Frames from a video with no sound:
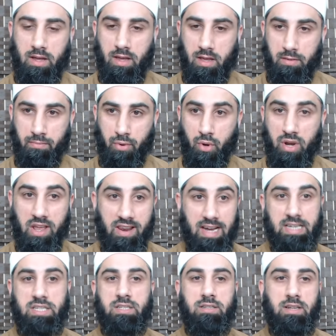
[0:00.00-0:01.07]
It's purely
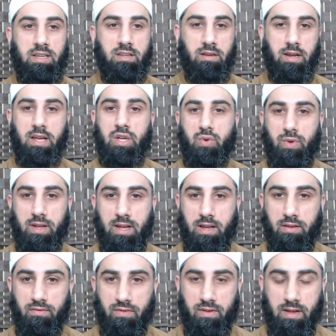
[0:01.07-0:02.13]
rational, intellectual kind
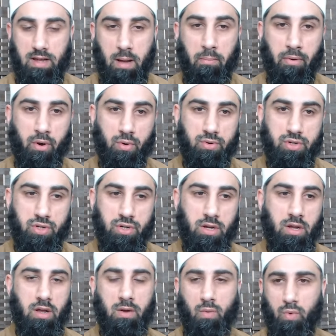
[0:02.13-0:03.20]
of approach.
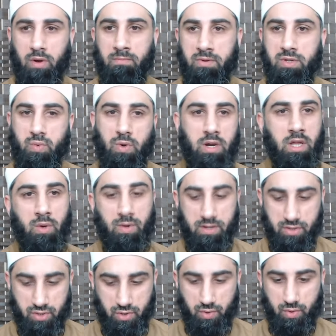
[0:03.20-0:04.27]
One plus one equals
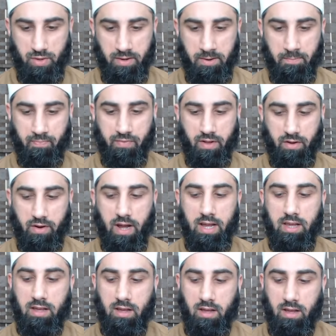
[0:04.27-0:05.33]
two, right?